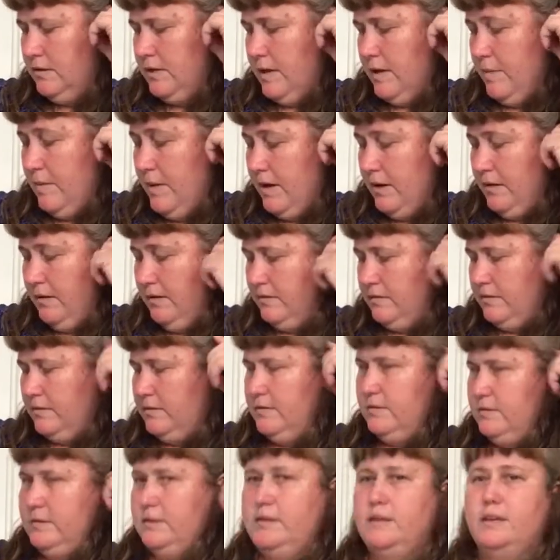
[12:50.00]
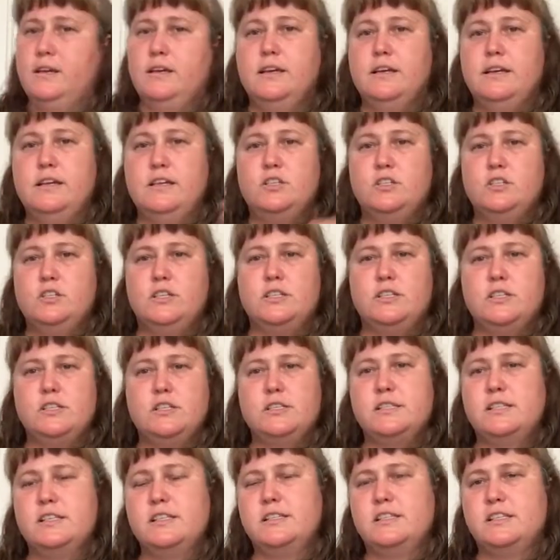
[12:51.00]
Come on. She
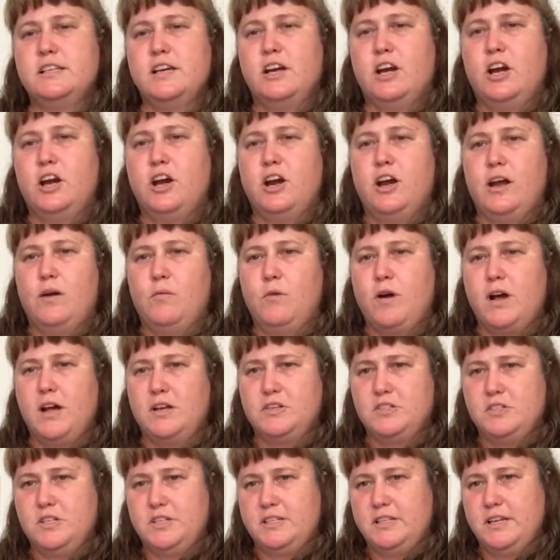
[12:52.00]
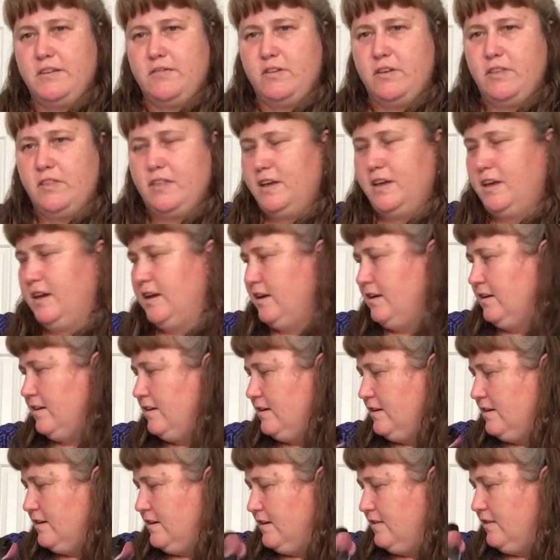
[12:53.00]
just sits here and watches everything
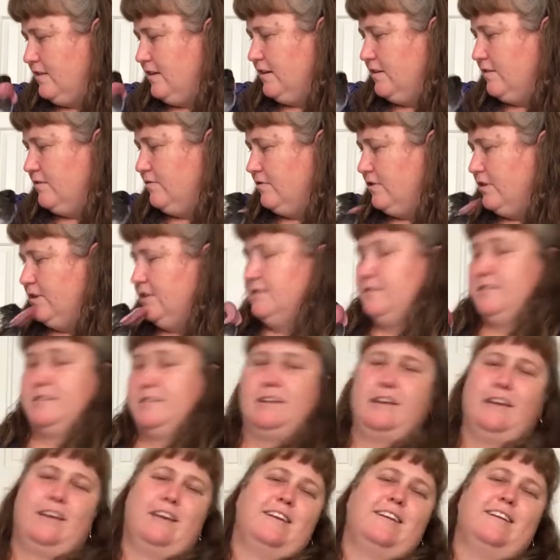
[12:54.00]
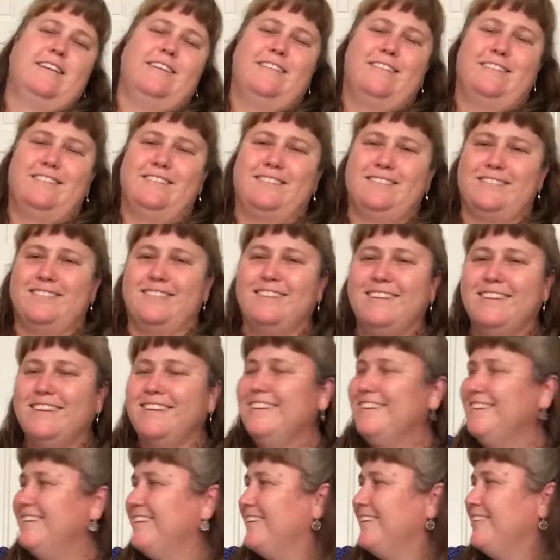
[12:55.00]
and then runs.
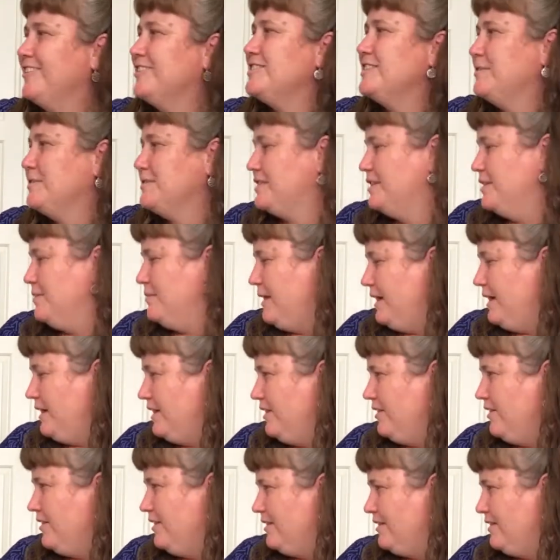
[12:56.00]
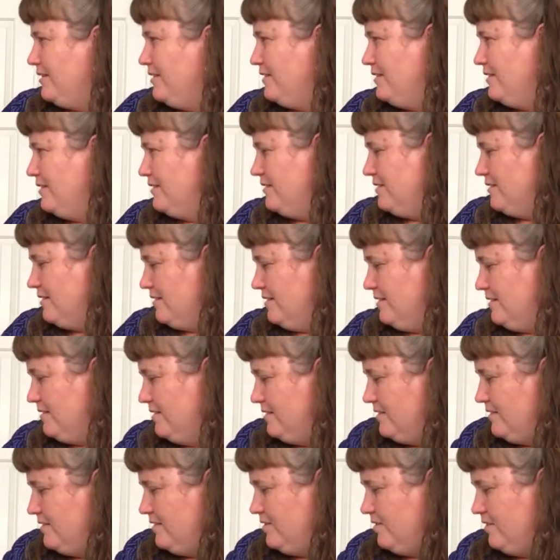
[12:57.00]
Go see what's in the backyard. Huh?
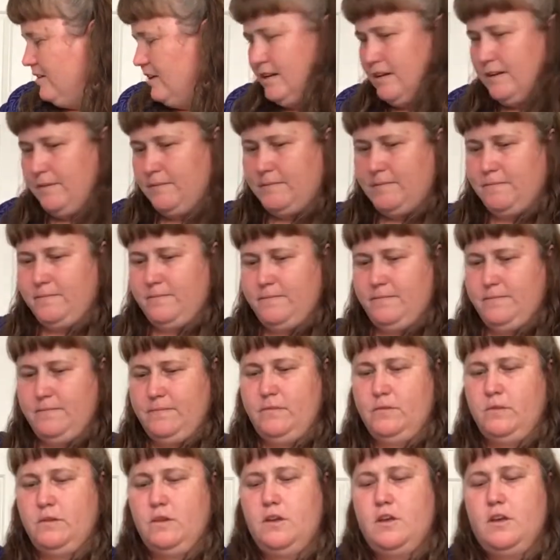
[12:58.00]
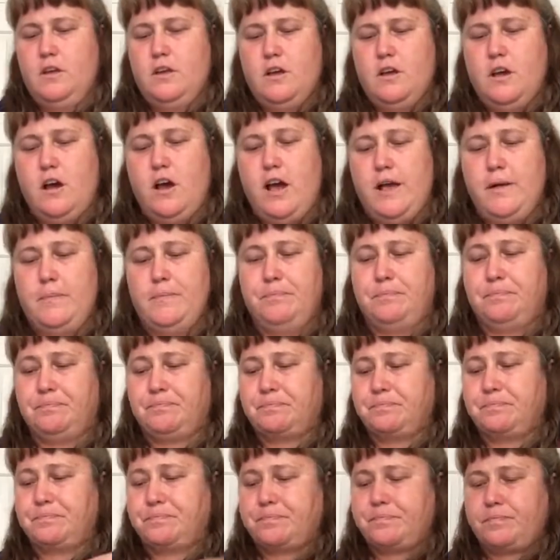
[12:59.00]
Go get it. All right.
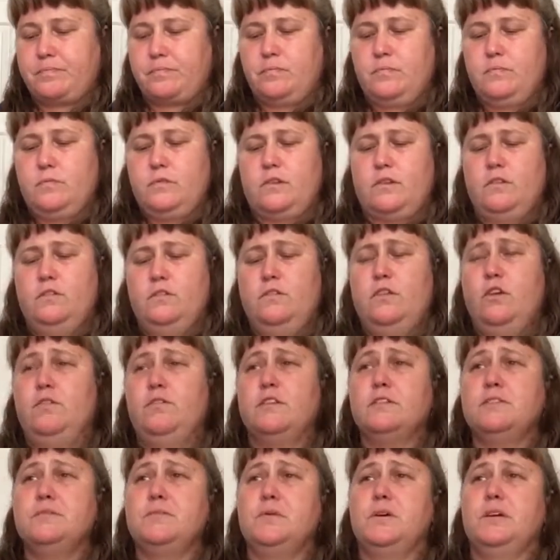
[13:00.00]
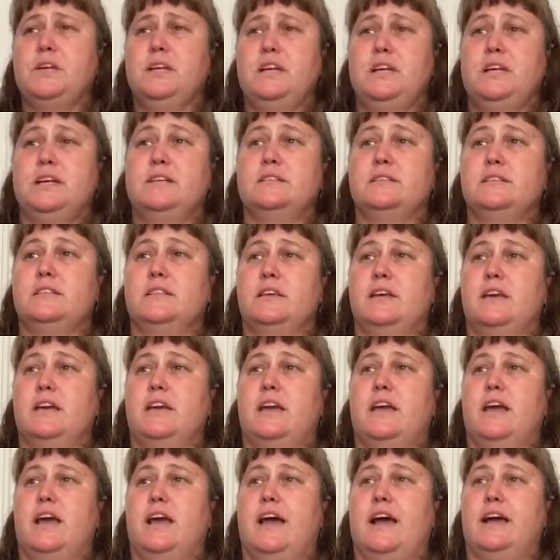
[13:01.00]
So this one is
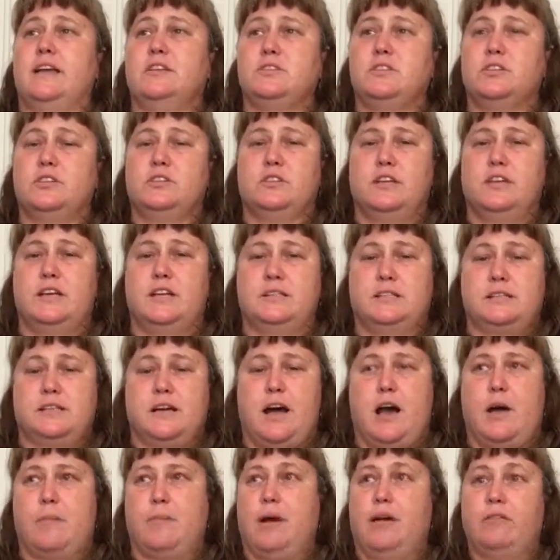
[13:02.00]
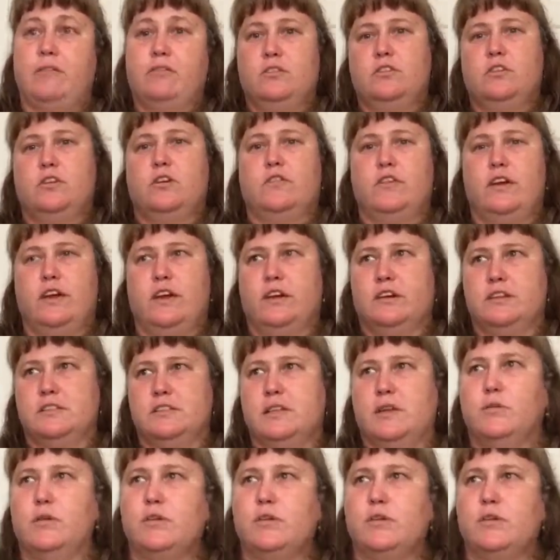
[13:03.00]
the Aster Lace Top. I have to look over here because I